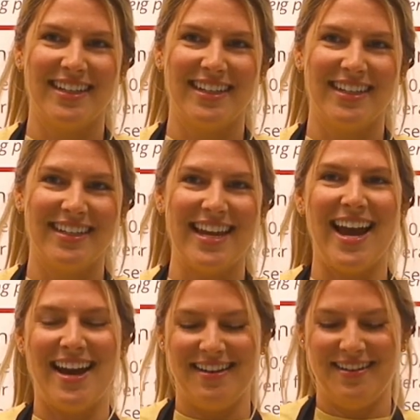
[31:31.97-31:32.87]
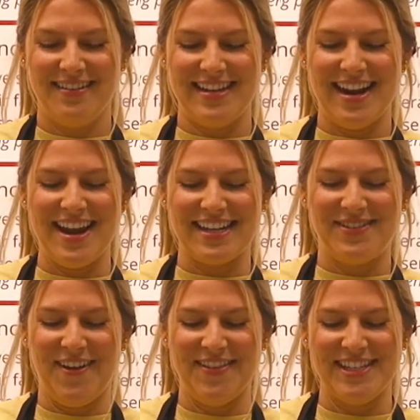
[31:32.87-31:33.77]
Yeah, next
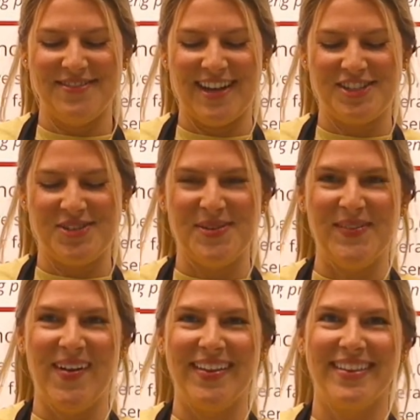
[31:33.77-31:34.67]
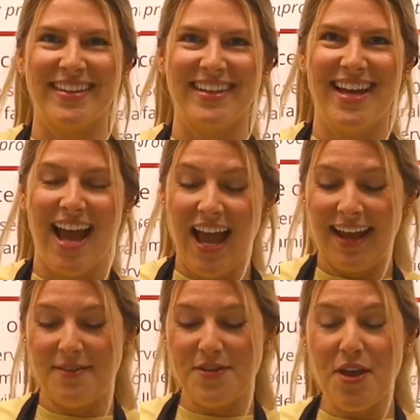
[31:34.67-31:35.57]
month is vegetable month.
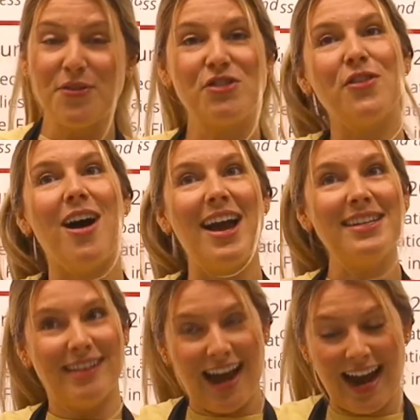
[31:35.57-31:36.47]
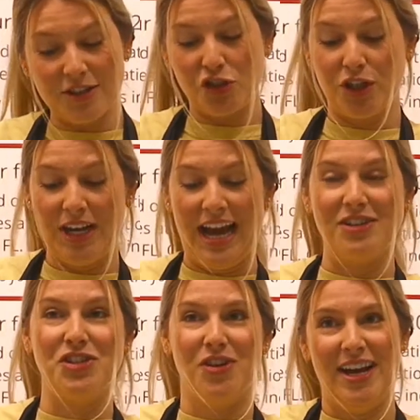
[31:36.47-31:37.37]
Even though July is actually
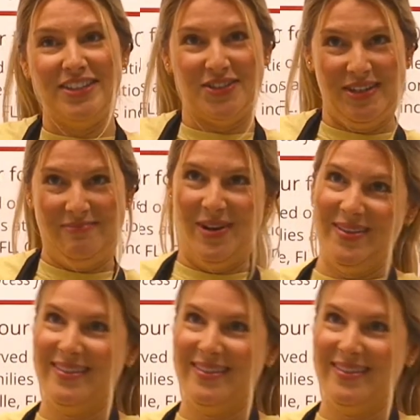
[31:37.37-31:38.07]
National Ice Cream Month.